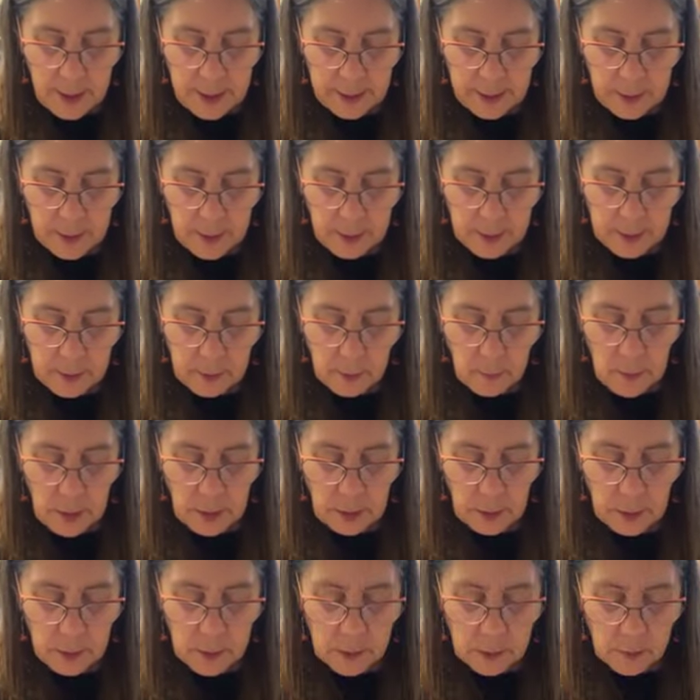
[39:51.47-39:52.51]
I like things that
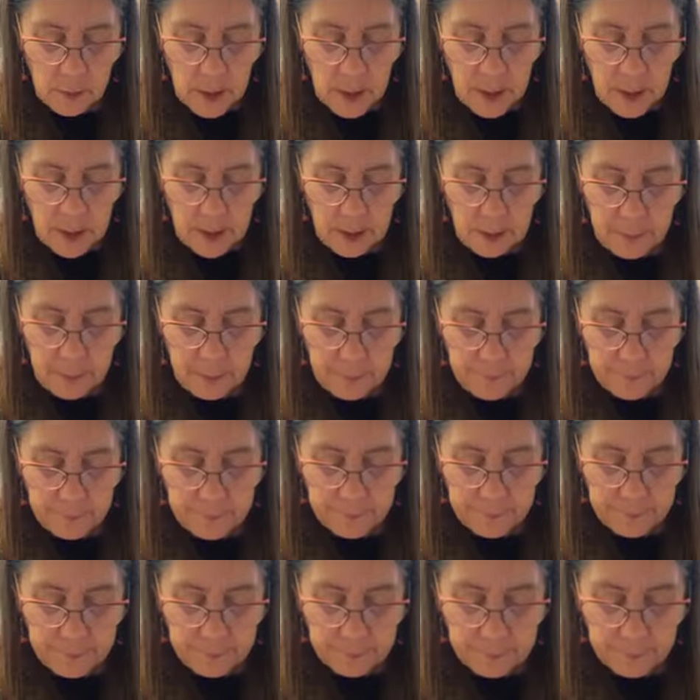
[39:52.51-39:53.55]
make you smile.
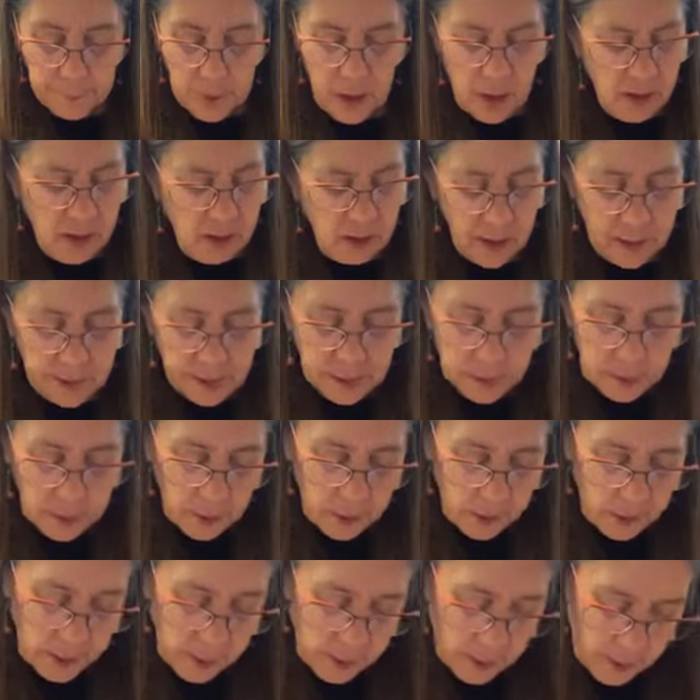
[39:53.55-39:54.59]
I don't like
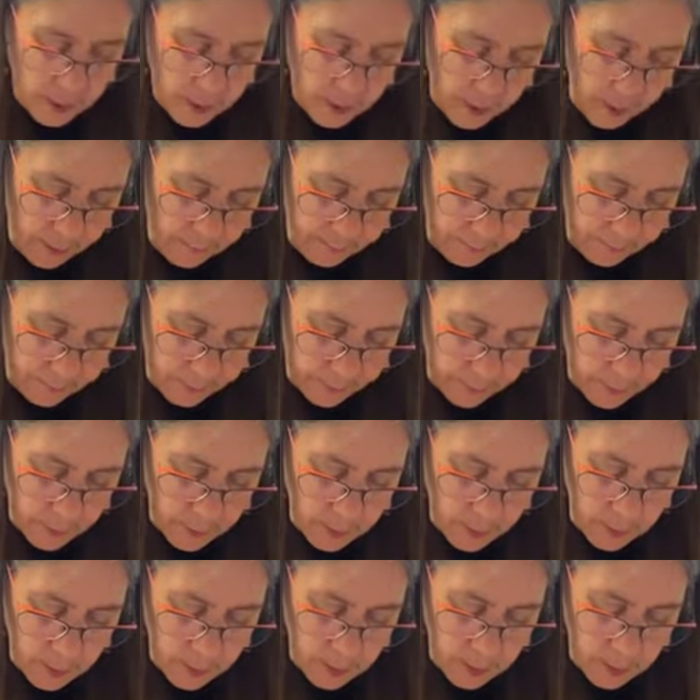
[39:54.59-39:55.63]
scary stuff.
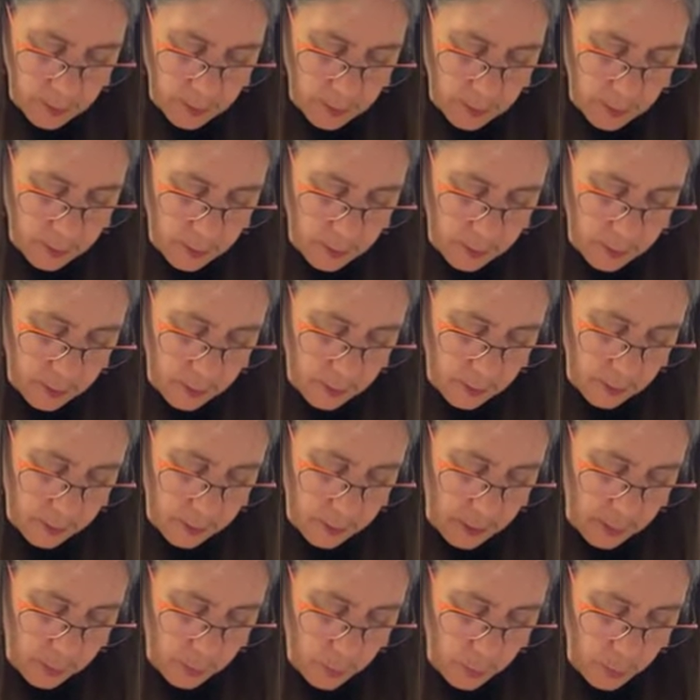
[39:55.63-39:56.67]
I
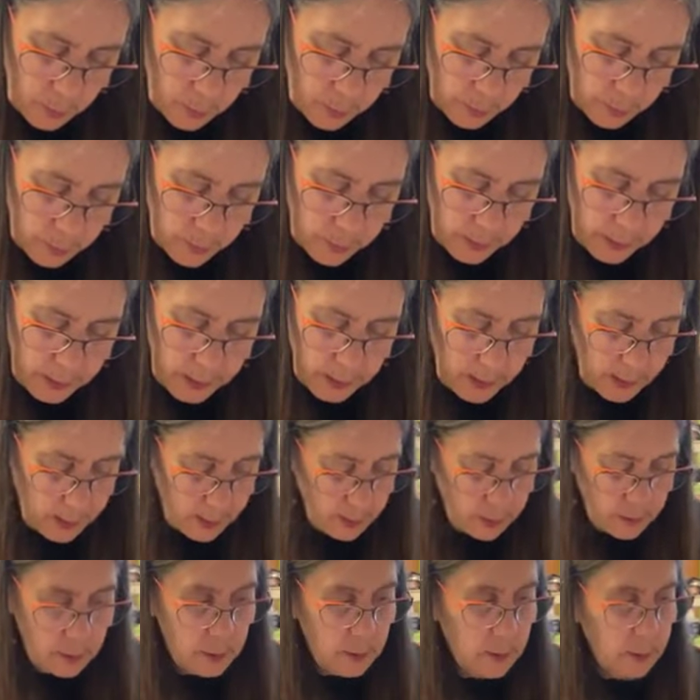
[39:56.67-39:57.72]
don't think we were
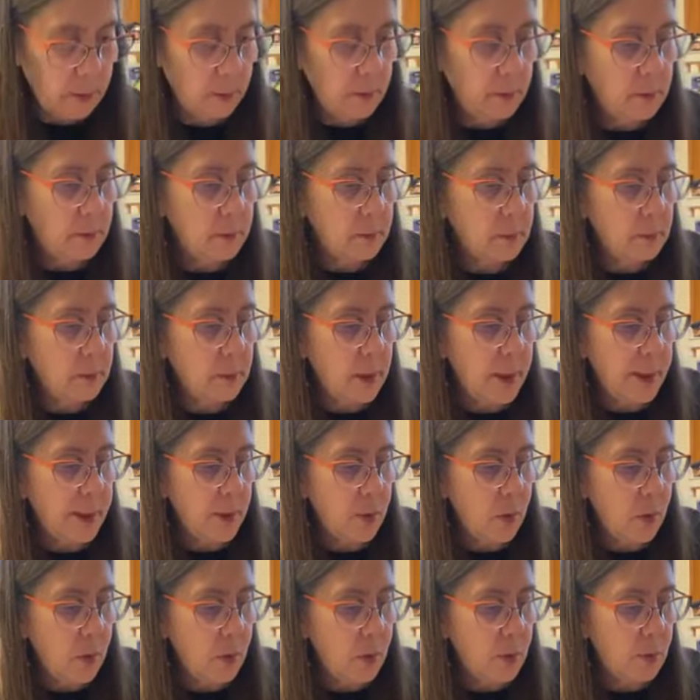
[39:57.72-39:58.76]
created to
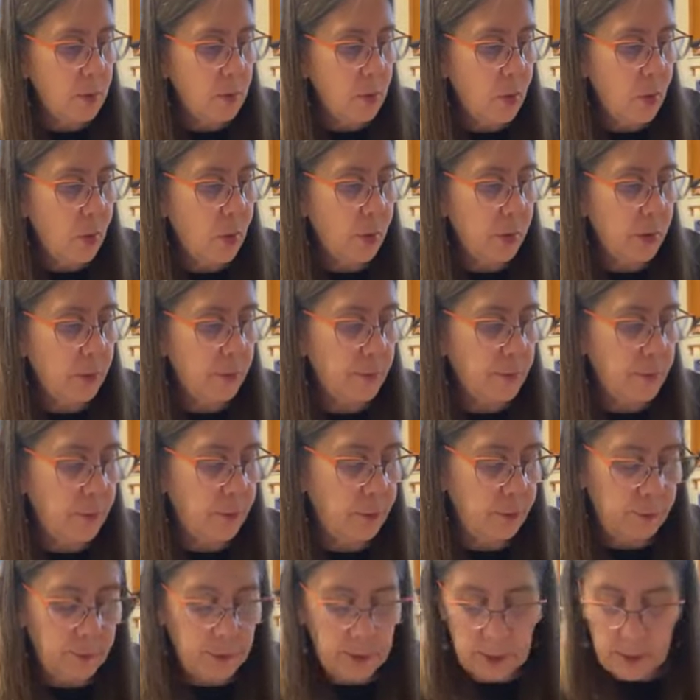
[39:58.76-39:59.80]
like horror
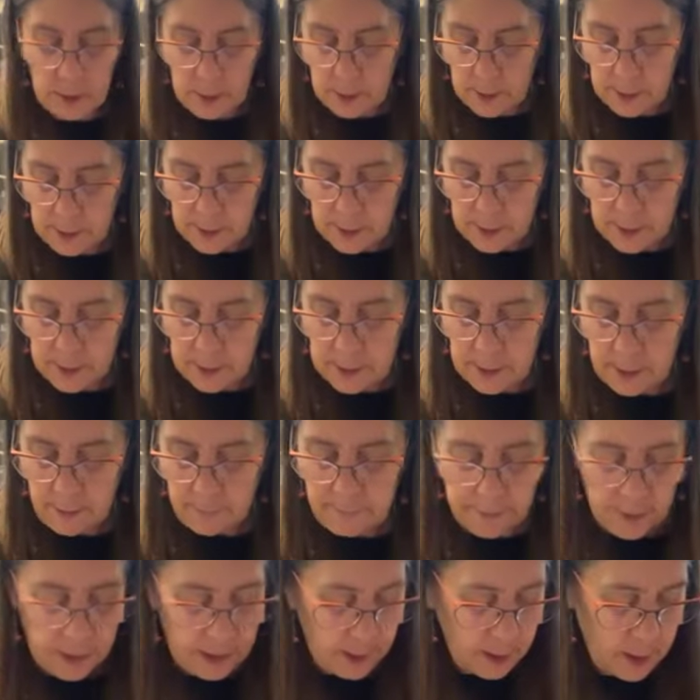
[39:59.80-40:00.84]
movies and
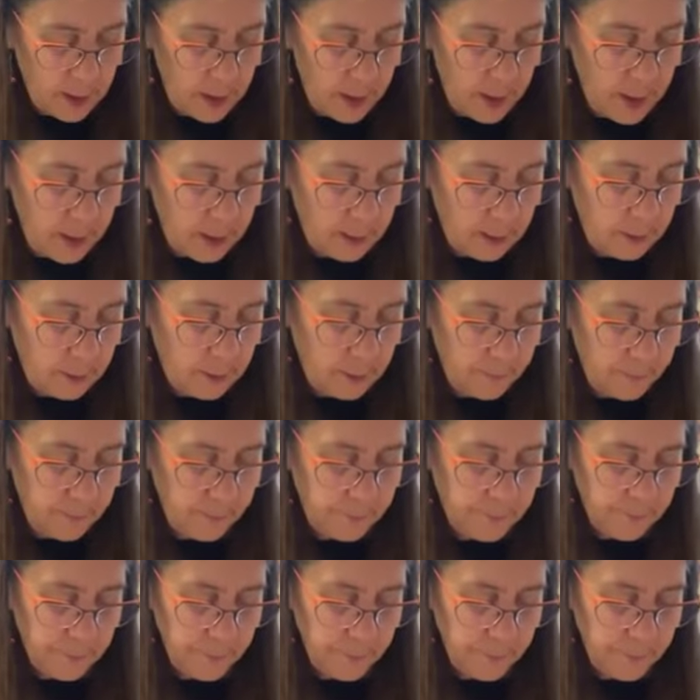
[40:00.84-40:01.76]
stuff like that.